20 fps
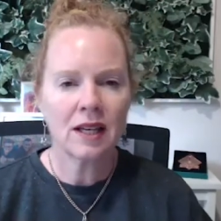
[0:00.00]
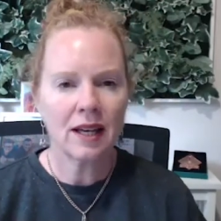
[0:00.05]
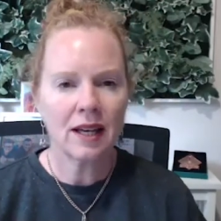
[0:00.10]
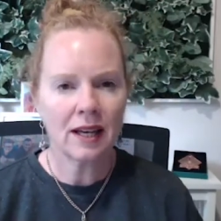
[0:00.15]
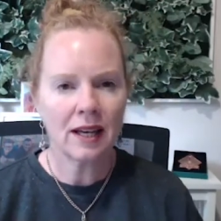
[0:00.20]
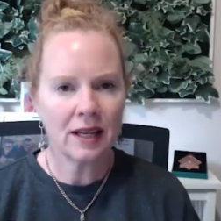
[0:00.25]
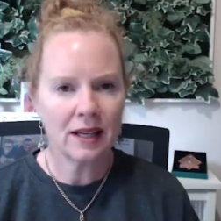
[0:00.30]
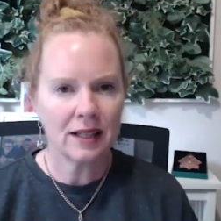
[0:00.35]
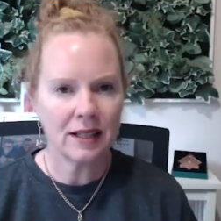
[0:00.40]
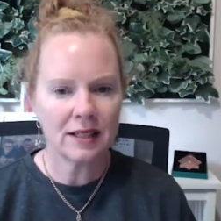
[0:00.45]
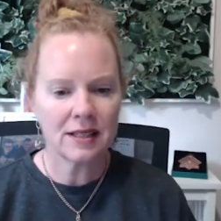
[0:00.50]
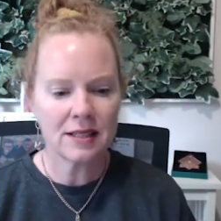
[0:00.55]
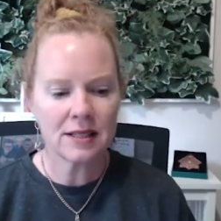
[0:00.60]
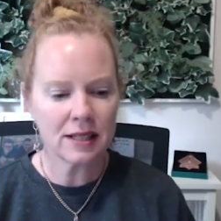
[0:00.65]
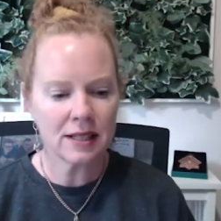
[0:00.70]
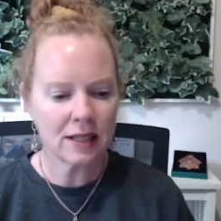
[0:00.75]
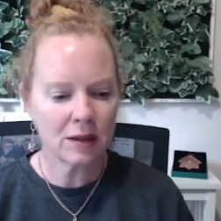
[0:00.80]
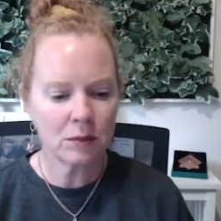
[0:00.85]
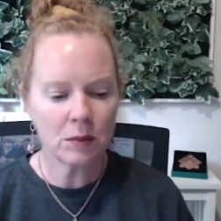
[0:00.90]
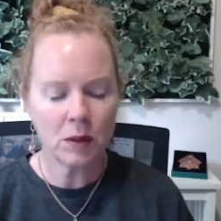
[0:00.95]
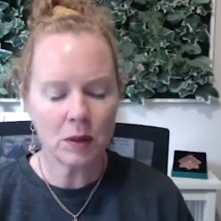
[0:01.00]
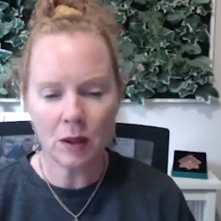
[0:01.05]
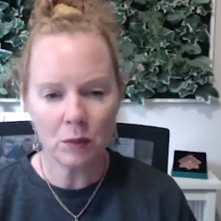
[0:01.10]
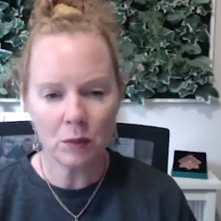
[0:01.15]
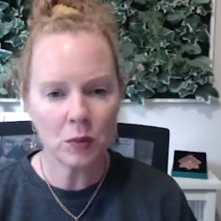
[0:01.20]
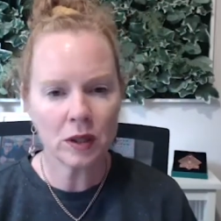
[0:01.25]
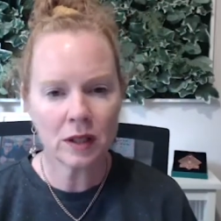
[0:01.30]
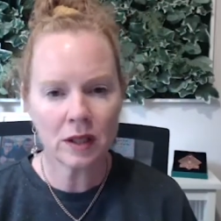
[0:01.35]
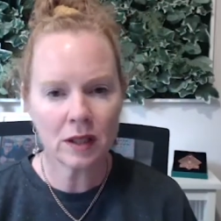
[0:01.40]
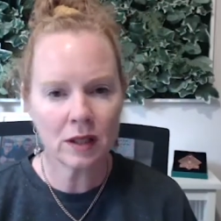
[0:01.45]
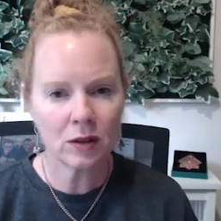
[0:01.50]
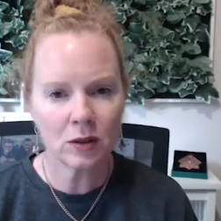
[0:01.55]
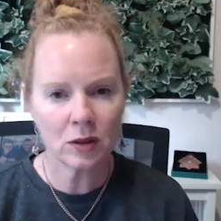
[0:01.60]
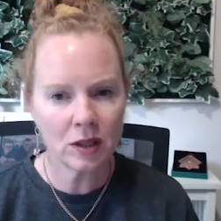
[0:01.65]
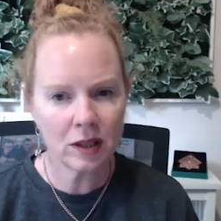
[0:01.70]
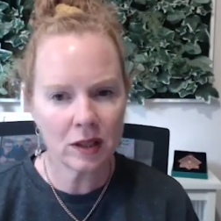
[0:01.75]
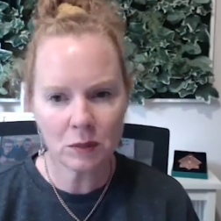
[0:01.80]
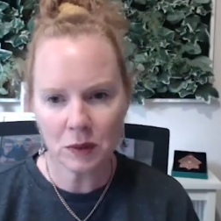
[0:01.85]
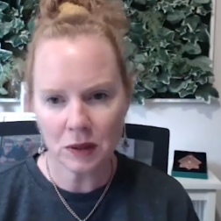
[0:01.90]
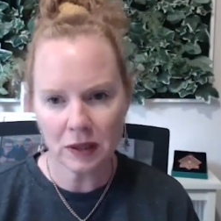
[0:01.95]
and, um, and working
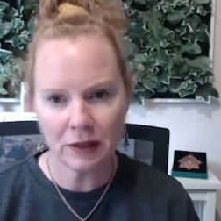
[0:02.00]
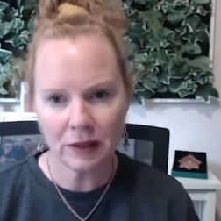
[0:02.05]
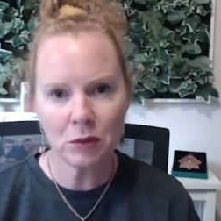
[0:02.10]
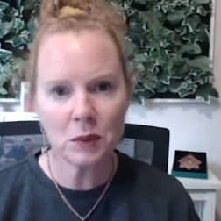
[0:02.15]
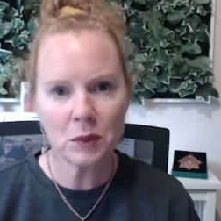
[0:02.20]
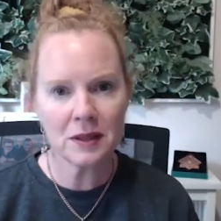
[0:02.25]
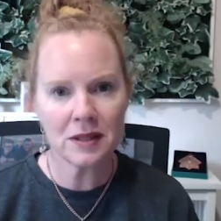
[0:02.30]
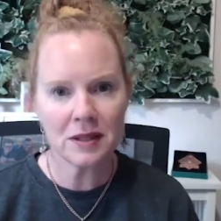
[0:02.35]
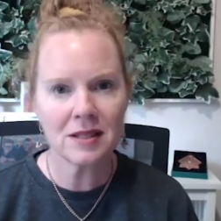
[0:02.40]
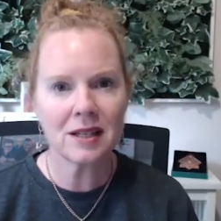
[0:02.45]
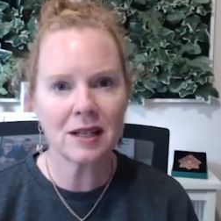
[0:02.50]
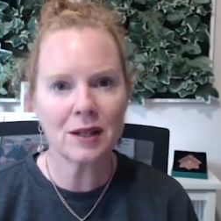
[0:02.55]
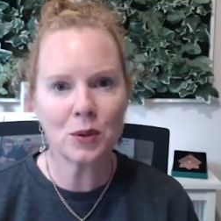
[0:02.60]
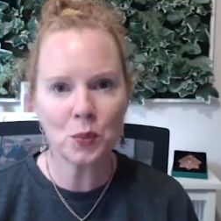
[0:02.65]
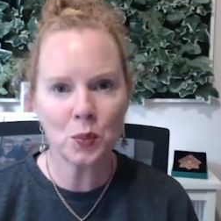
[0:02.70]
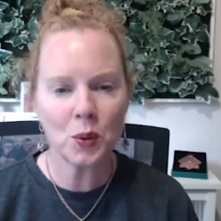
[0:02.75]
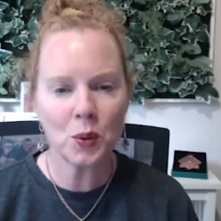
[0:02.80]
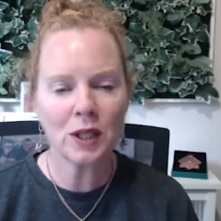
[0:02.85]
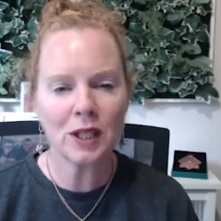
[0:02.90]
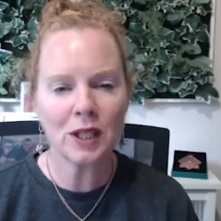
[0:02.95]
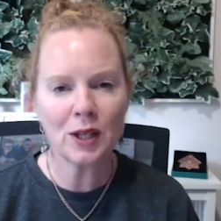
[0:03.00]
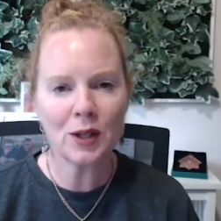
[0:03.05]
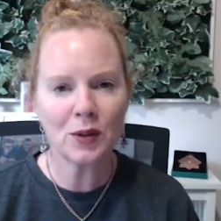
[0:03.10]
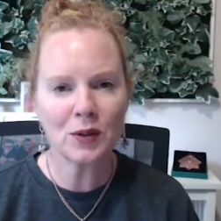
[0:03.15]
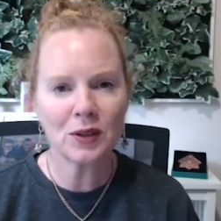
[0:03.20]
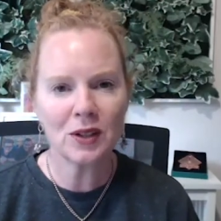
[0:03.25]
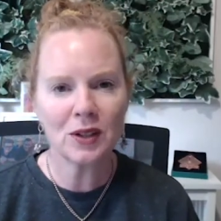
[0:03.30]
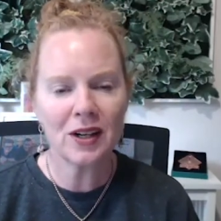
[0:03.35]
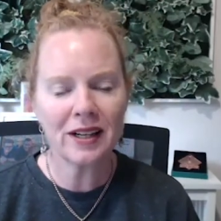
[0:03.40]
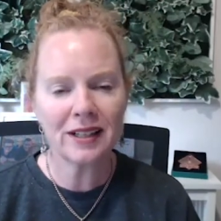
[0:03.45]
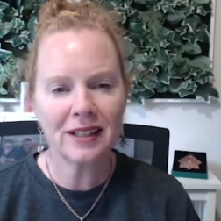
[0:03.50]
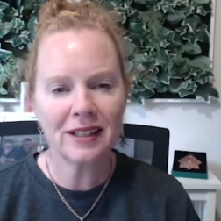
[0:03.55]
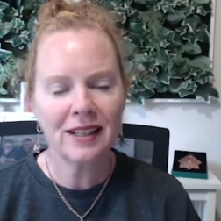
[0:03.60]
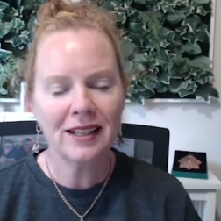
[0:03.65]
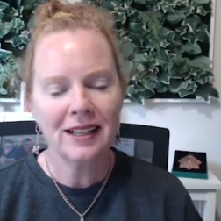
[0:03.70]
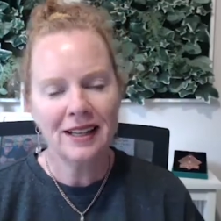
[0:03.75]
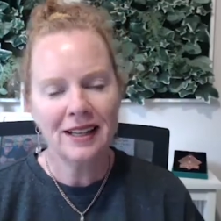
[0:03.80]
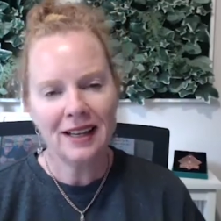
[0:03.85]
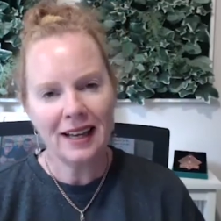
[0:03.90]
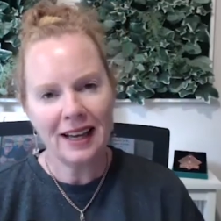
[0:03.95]
online. Well, everyone started working online.
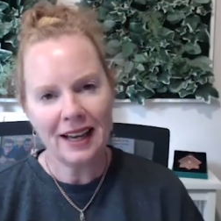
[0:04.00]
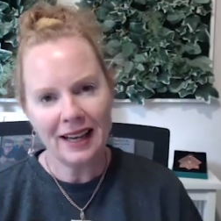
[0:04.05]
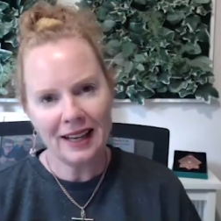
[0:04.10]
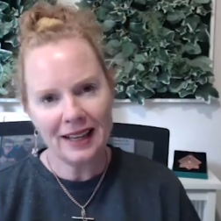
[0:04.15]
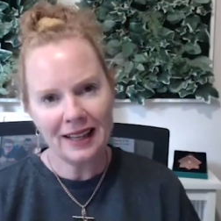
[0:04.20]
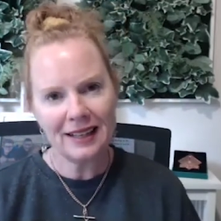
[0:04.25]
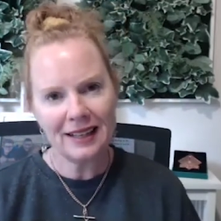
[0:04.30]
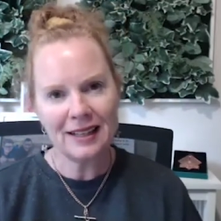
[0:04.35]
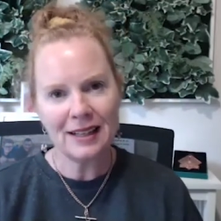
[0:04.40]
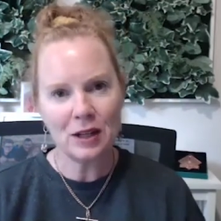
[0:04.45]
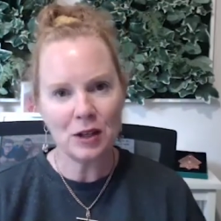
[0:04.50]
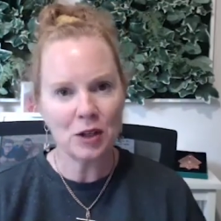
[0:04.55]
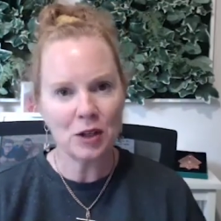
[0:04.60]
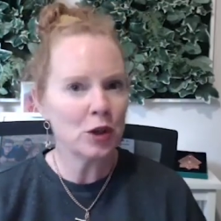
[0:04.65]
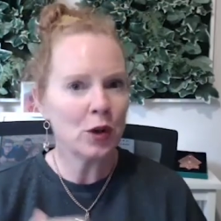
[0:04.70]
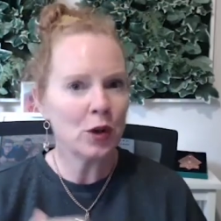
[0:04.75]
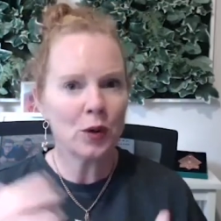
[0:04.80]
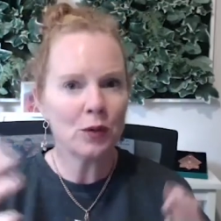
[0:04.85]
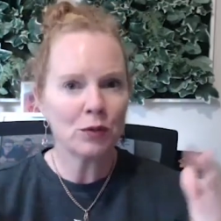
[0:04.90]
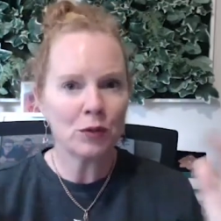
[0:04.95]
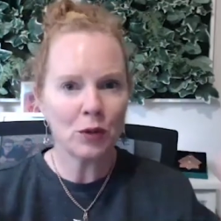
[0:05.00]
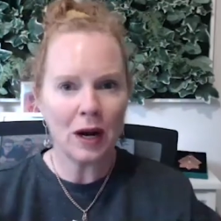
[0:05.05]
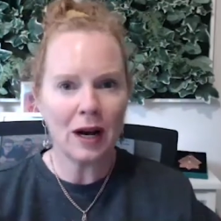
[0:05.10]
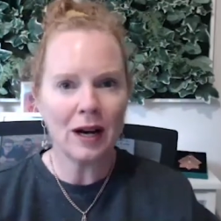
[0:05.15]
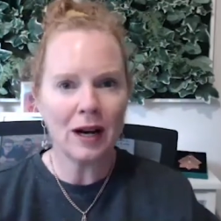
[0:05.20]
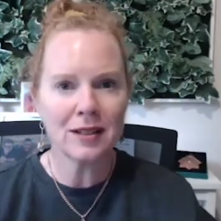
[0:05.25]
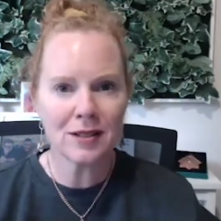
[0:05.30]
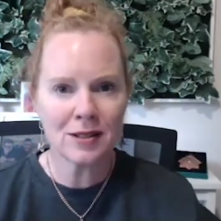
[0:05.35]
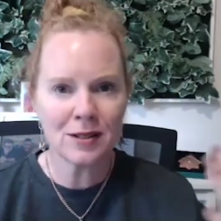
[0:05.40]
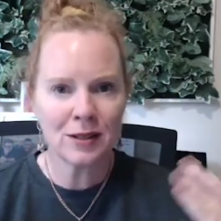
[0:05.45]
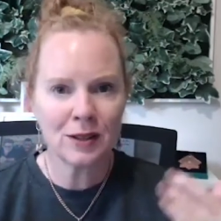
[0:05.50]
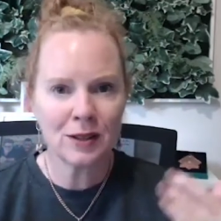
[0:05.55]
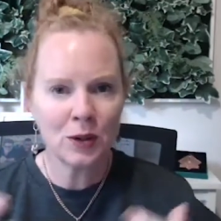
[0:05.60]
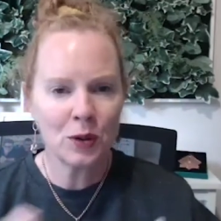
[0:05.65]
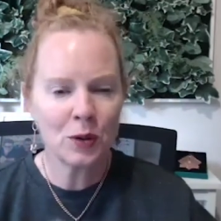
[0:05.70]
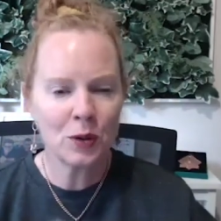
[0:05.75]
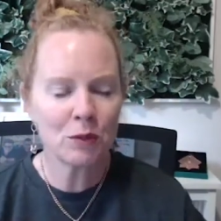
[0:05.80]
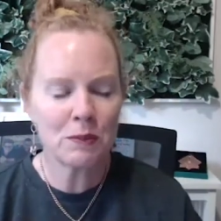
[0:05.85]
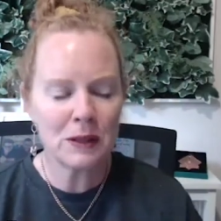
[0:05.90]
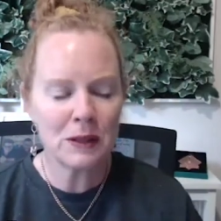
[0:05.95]
And, you know, for us,
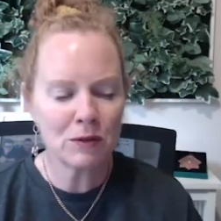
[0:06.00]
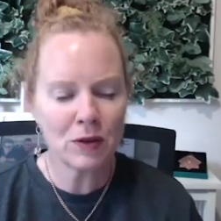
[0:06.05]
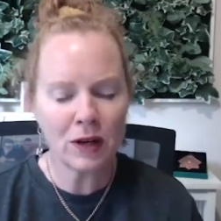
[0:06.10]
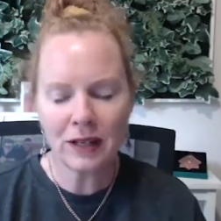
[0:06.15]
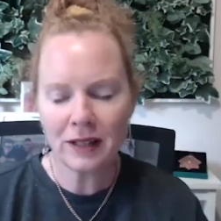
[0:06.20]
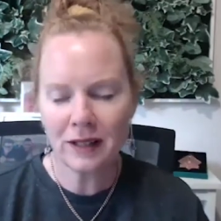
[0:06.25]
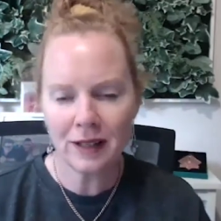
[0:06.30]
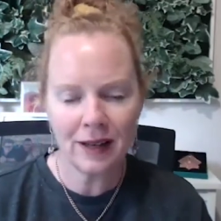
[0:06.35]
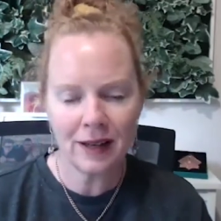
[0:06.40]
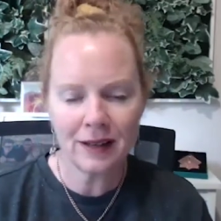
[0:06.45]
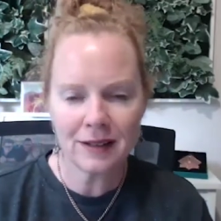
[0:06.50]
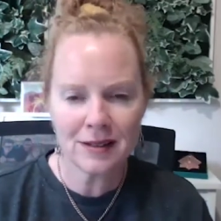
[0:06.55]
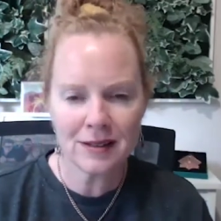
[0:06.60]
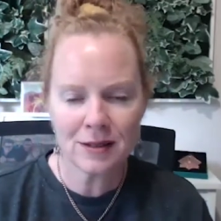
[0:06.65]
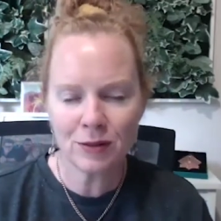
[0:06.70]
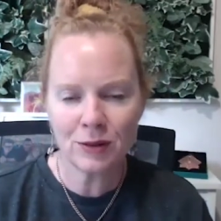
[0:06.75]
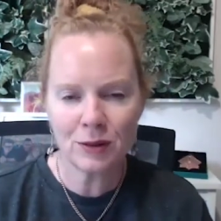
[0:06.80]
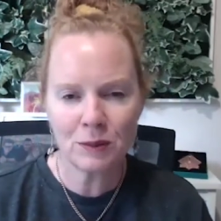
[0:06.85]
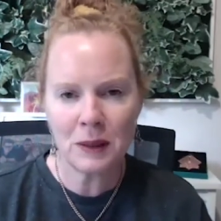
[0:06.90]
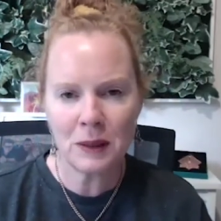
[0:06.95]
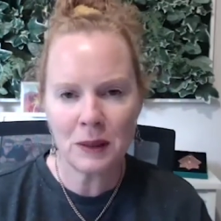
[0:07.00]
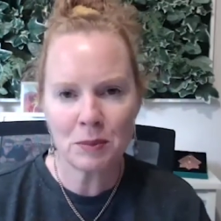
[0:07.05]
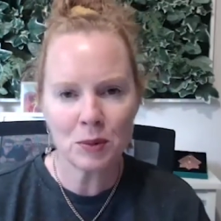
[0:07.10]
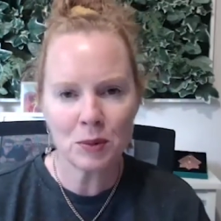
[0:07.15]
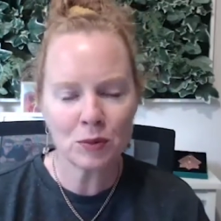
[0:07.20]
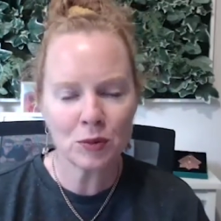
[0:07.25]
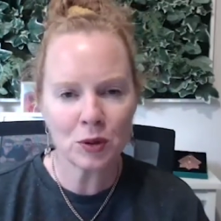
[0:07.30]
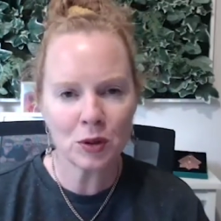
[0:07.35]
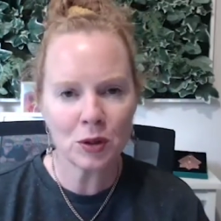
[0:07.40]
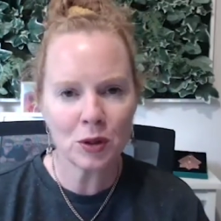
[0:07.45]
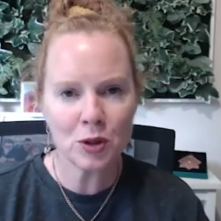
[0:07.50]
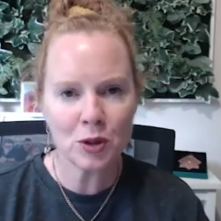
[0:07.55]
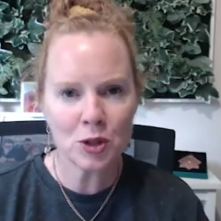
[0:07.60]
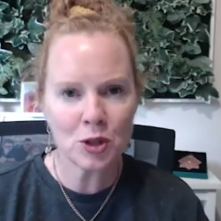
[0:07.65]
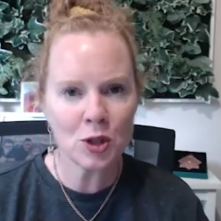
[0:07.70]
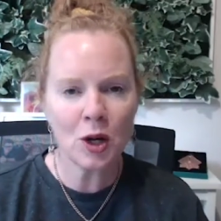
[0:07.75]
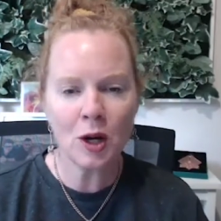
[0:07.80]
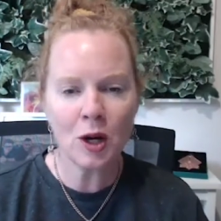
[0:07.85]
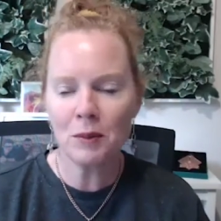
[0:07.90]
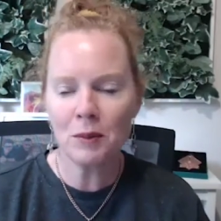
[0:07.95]
who have been running ads for people for a lot of
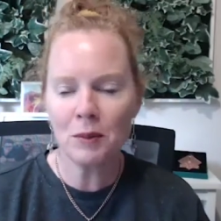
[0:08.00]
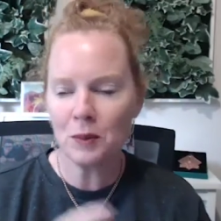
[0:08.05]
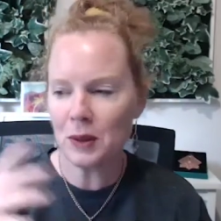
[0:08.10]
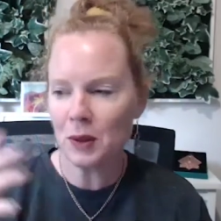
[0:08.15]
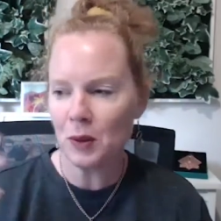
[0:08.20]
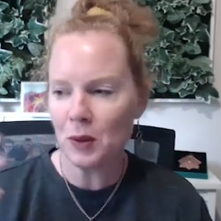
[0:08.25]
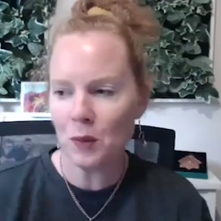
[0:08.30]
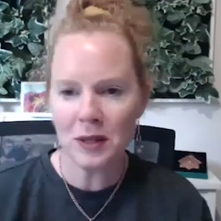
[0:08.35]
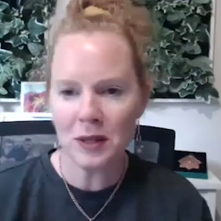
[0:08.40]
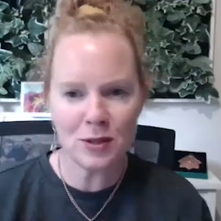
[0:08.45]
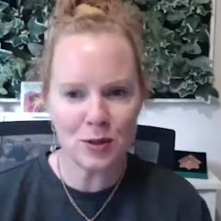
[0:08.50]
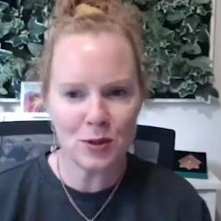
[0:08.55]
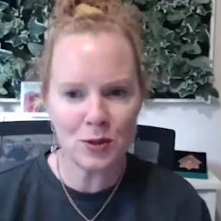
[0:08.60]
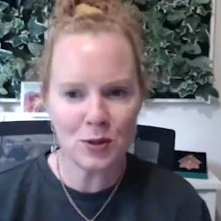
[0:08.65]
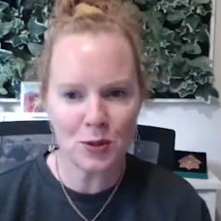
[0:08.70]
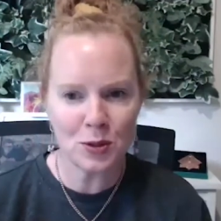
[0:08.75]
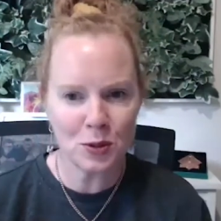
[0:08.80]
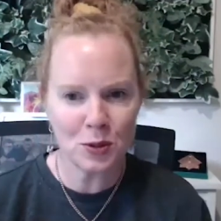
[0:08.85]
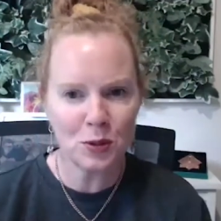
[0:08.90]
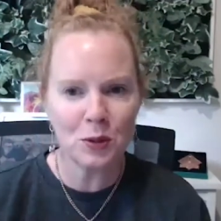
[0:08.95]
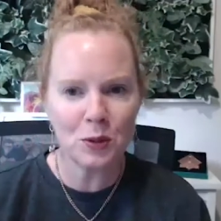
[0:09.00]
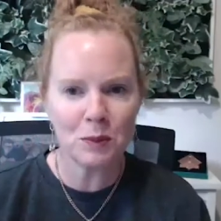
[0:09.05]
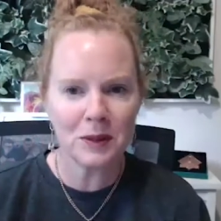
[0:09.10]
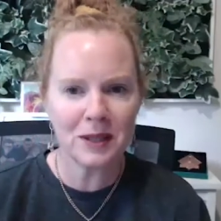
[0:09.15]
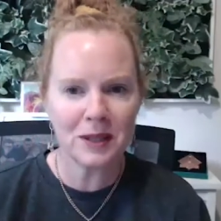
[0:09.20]
time and we always use zoom